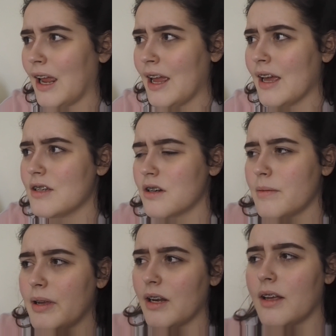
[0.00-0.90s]
hear, do you know
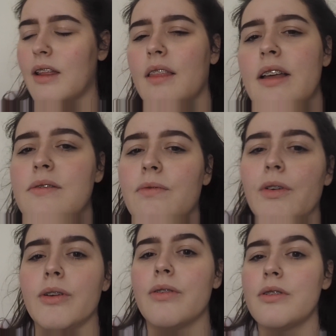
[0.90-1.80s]
what I mean? Like, that's
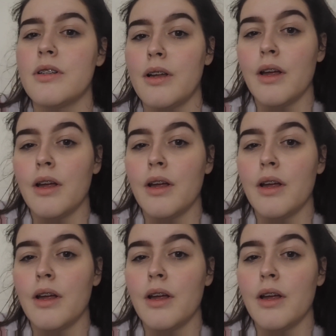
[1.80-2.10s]
rude.